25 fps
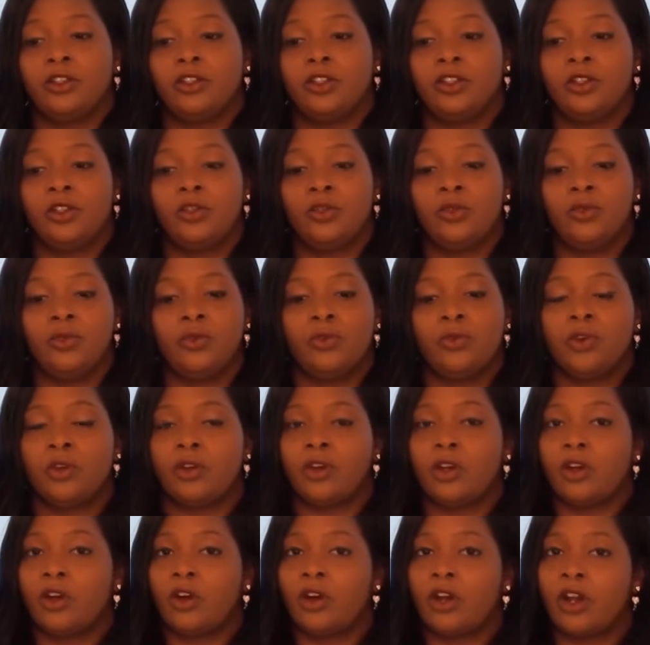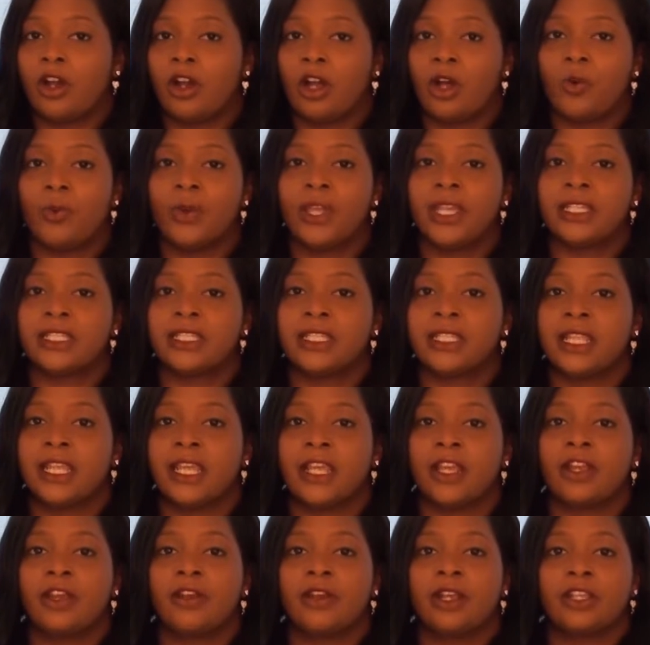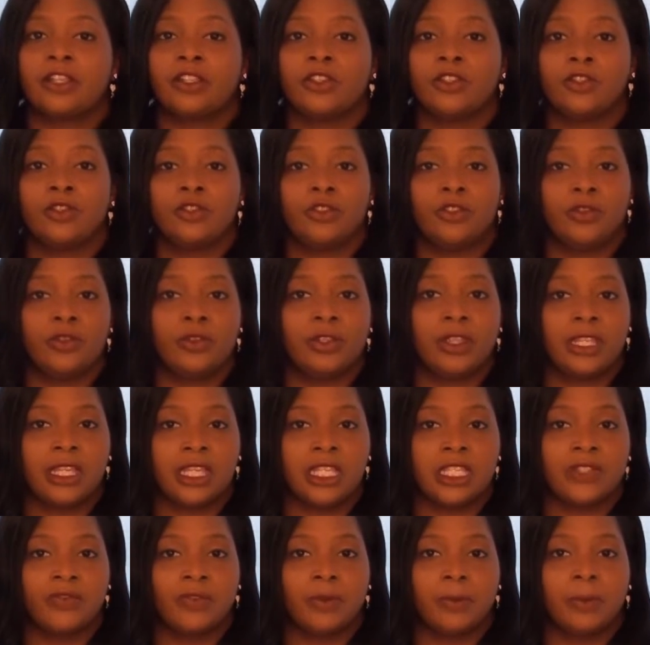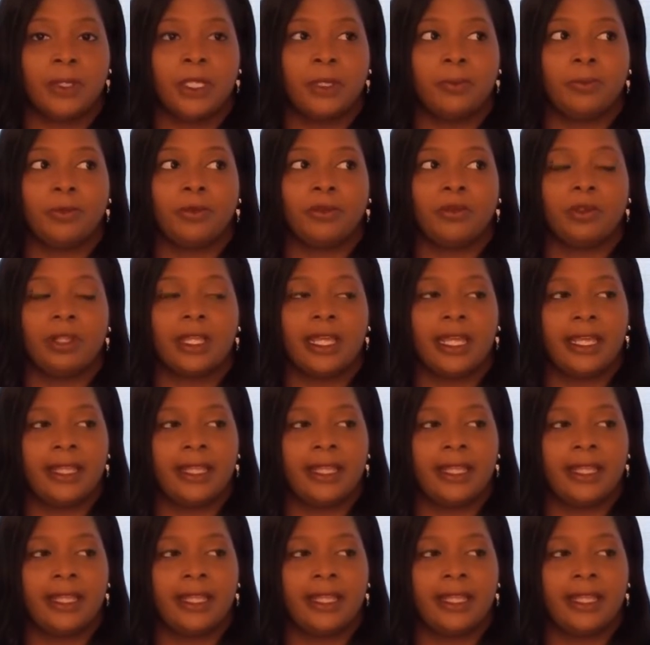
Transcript: you are always there and you do things for people,